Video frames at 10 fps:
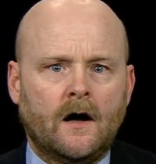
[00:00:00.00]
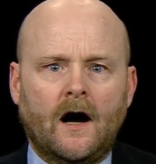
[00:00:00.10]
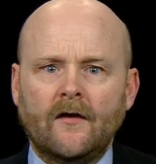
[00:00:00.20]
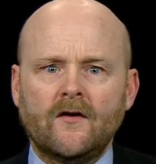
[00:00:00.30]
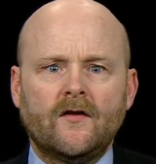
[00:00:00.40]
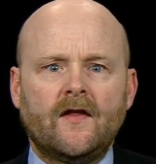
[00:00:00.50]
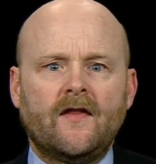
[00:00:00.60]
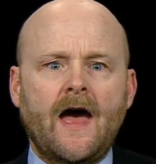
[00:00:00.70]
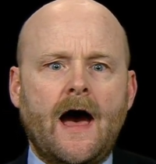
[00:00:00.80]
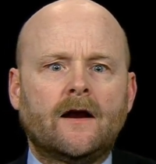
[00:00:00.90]
Other than
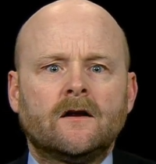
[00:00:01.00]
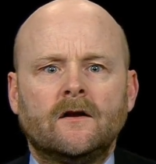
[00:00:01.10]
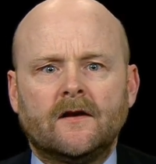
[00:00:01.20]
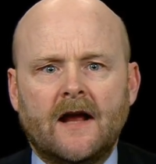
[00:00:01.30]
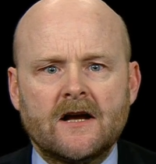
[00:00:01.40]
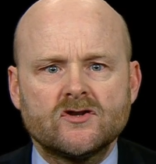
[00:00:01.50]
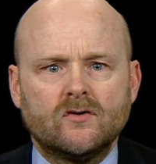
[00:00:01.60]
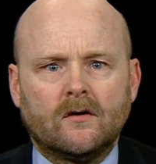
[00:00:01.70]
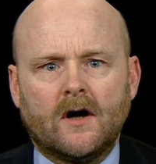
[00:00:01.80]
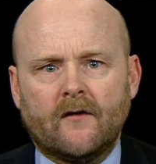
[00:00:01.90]
that, the
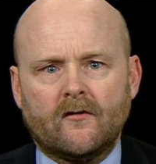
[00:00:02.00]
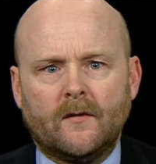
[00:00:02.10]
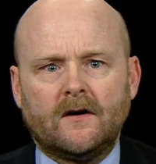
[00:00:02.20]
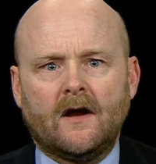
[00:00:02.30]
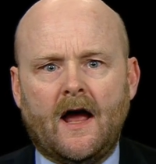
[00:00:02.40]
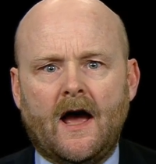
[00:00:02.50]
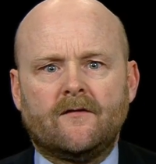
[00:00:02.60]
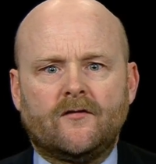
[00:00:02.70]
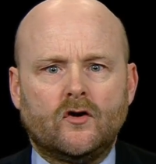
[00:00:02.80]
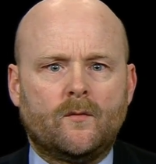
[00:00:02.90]
national government had
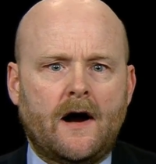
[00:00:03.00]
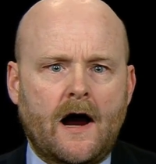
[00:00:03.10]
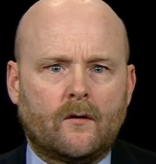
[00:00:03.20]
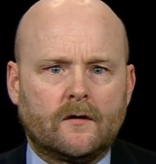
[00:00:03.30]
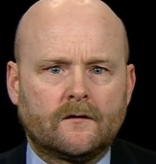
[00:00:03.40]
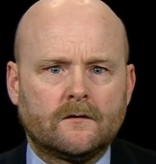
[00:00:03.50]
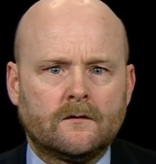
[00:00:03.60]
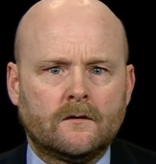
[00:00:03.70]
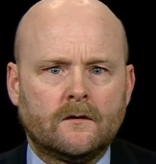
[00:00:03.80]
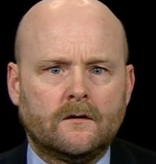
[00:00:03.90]
few powers.
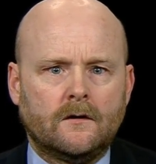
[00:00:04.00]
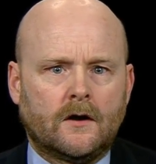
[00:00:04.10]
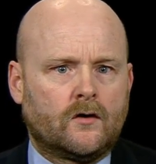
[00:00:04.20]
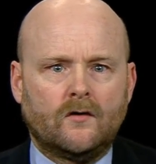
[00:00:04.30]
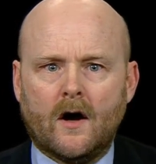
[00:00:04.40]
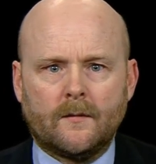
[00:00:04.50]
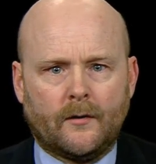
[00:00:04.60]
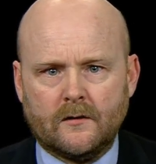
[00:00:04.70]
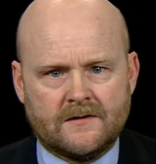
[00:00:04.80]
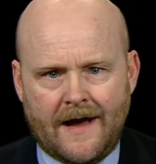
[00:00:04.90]
It could not
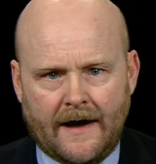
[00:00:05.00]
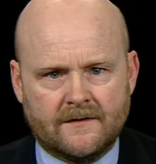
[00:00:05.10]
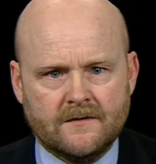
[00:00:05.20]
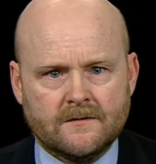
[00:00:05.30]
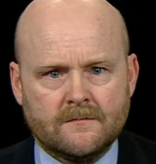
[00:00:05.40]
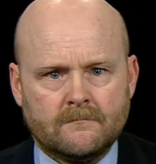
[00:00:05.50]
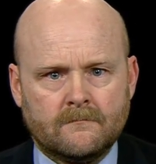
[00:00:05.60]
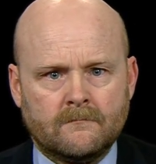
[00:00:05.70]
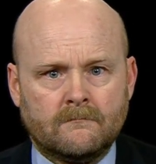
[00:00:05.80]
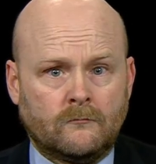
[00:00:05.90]
impose taxes,
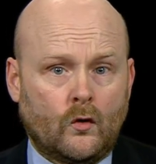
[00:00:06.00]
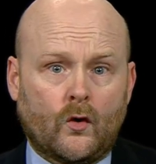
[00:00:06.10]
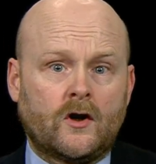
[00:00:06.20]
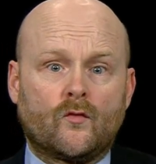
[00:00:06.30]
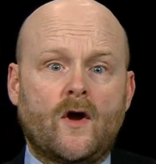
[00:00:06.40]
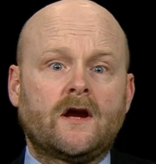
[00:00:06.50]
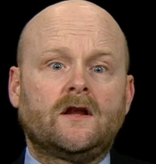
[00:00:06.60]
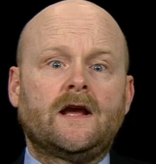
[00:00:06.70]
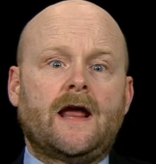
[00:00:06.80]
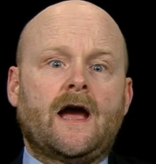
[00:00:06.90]
nor could it
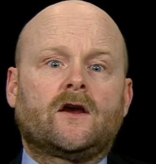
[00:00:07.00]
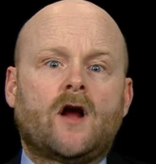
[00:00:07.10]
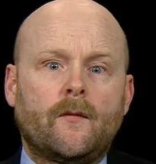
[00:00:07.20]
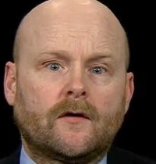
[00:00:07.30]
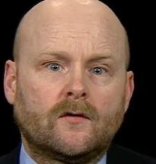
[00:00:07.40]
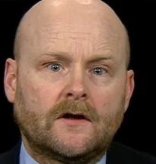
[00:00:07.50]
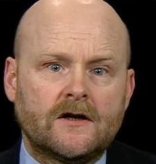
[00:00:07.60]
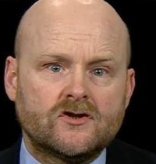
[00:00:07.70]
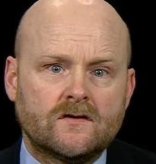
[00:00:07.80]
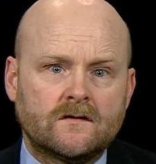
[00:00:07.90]
regulate economic
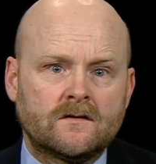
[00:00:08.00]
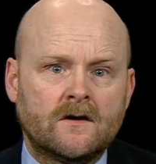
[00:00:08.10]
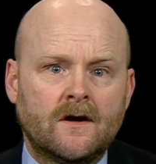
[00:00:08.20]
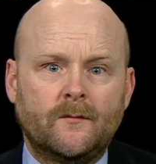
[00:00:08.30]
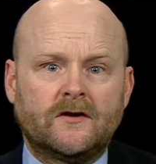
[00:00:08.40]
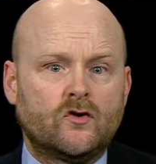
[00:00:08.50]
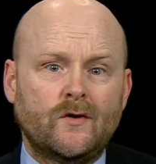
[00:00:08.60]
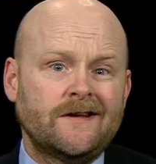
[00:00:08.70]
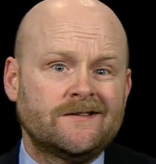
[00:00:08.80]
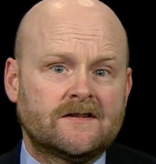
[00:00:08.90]
relations
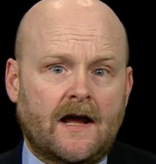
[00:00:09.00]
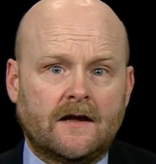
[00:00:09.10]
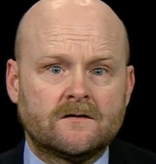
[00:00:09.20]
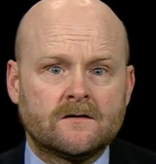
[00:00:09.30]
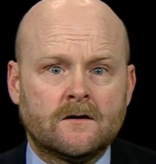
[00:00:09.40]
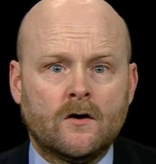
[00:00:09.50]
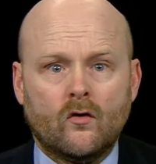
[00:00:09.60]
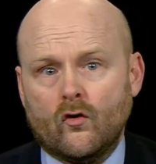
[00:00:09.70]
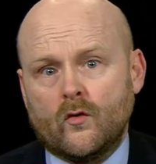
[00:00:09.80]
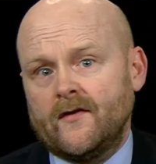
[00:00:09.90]
between states
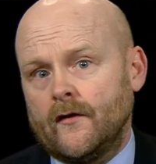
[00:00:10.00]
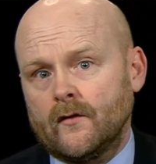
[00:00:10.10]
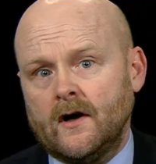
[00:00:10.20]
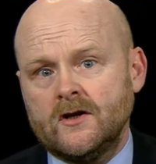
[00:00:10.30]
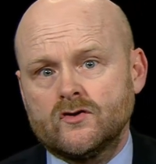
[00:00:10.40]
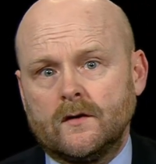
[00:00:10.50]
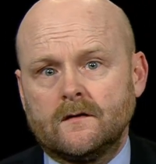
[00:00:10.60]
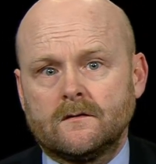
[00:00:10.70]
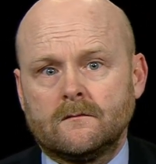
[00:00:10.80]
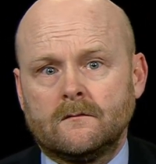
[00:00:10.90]
or with other countries.